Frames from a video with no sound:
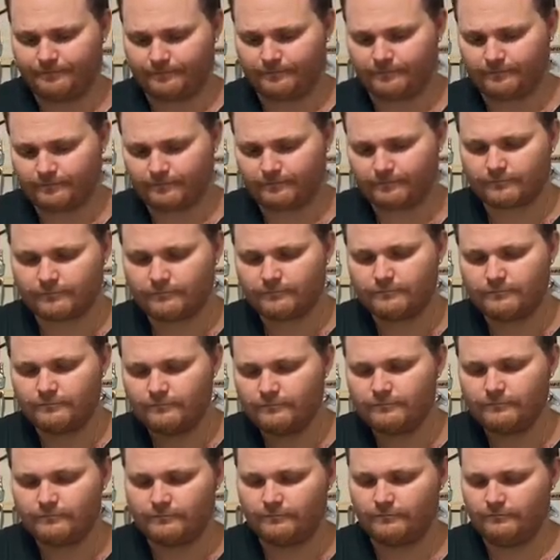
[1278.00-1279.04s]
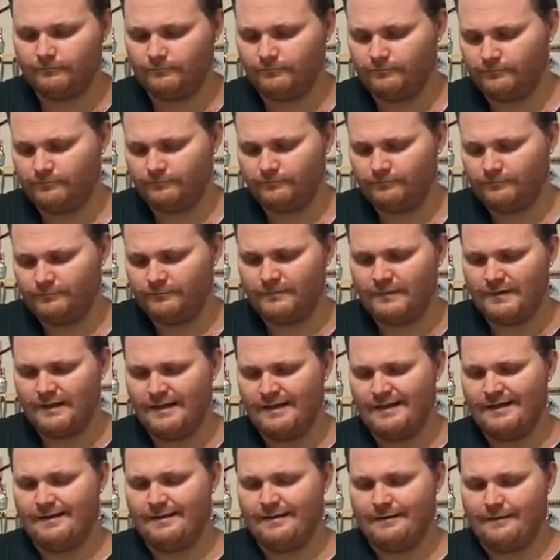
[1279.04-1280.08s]

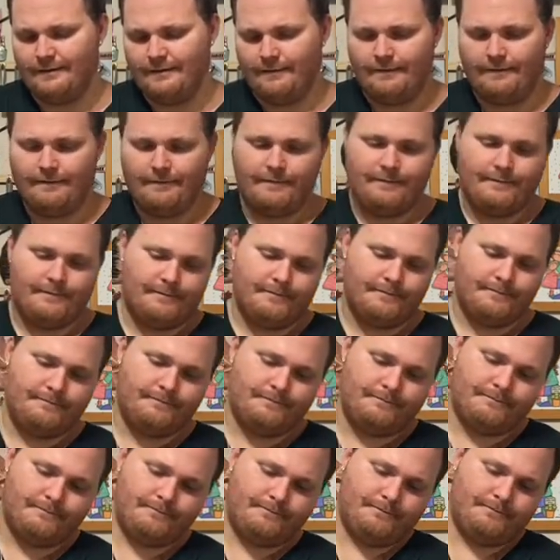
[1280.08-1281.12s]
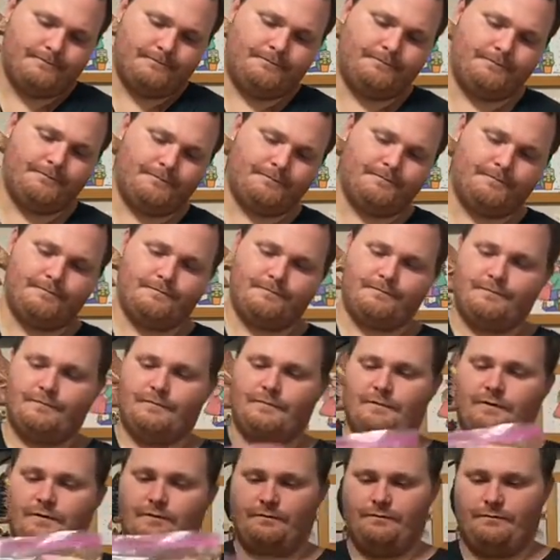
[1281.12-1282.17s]
Nothing is said.